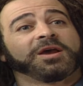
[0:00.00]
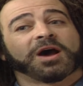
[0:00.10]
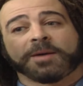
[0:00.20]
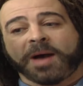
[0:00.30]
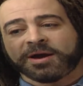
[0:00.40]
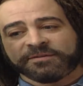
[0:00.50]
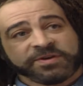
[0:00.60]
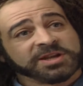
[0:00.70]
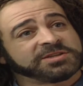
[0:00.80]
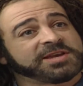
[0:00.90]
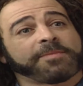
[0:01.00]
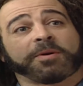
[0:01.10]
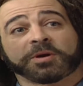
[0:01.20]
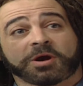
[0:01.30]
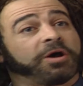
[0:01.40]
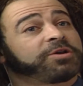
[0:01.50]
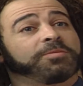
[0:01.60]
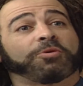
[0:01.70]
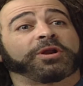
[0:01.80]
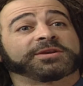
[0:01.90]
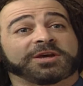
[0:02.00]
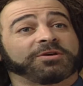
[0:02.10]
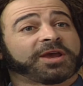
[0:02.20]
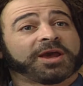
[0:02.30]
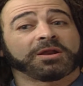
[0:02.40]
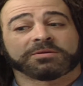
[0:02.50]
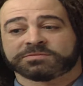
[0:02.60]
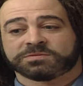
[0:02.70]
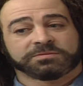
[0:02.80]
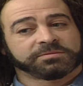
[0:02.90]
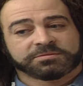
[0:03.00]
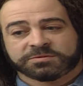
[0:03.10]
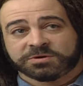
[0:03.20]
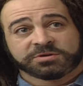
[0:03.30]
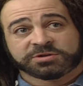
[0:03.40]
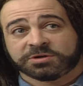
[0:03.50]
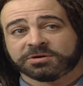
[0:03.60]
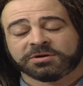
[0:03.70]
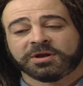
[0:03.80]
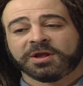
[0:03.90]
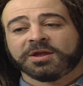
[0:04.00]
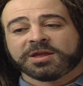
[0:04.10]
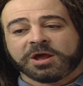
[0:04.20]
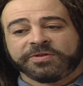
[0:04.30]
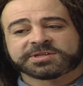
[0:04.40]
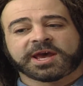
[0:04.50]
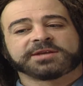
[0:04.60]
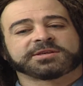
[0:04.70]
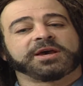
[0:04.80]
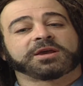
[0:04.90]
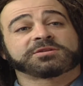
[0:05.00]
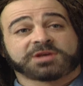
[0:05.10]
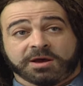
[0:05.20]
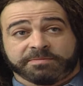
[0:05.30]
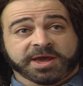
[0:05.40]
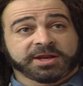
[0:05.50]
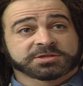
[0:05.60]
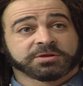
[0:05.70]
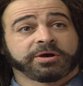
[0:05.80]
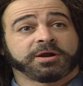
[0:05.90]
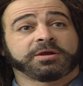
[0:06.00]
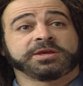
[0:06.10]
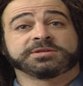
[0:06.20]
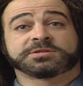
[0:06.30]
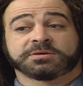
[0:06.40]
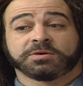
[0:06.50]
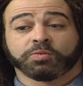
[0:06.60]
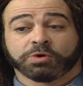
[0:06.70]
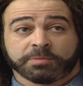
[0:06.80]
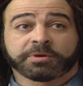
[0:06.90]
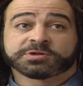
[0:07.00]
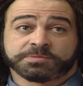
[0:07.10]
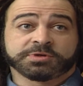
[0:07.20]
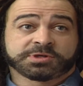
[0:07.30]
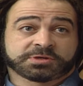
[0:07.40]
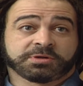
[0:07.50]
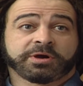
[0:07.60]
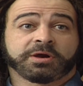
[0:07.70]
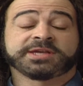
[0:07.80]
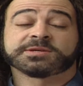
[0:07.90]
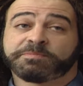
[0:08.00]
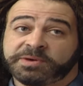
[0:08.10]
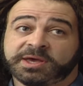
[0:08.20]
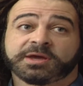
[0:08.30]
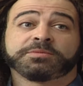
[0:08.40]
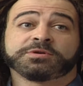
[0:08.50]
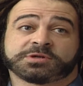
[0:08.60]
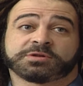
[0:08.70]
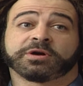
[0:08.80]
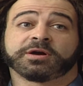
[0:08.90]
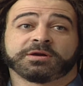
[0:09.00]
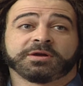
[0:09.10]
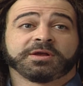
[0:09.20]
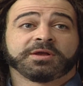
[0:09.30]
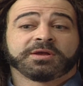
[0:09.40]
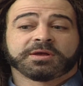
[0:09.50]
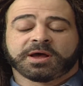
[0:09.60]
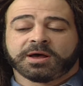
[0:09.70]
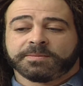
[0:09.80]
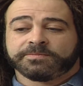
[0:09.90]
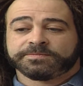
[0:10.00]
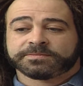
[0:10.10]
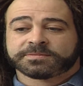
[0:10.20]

I'm going to finish the tape, and I'm going to call you in the morning, is that okay? I said, sure. This guy's like Tom Petty's lawyer, he's Warner Brothers Music's lawyer, he's a big music lawyer. In